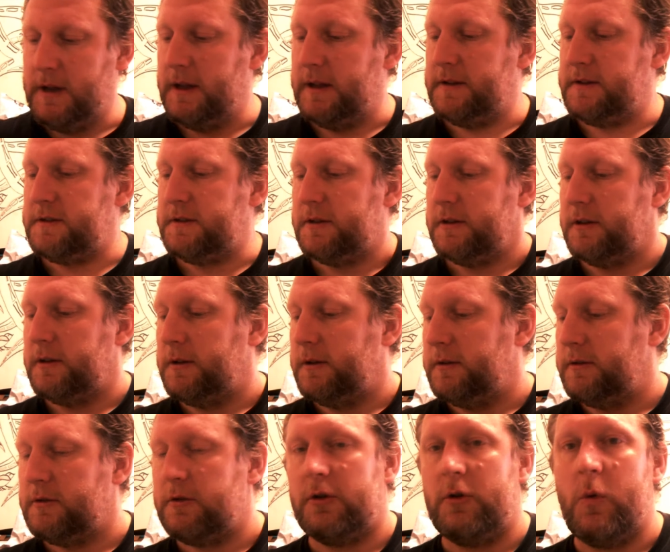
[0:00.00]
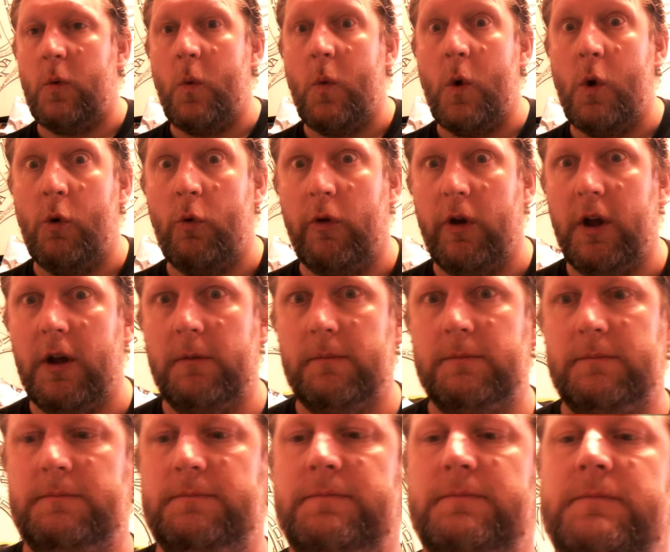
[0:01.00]
it's, uh, it's got a walnut
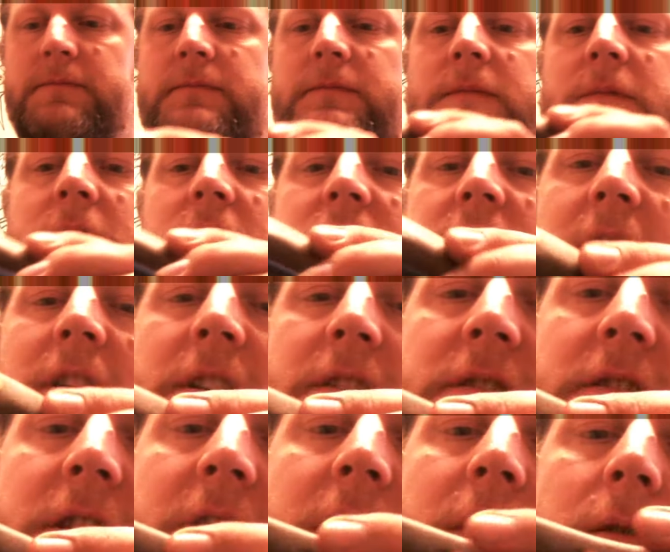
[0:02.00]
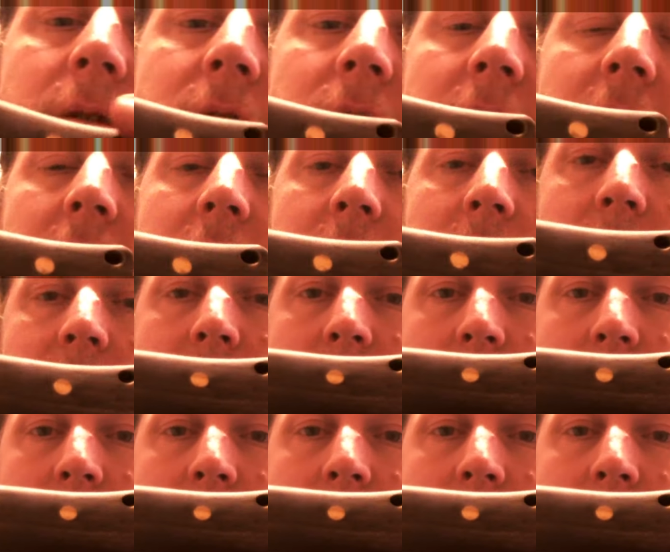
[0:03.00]
set of scales on it.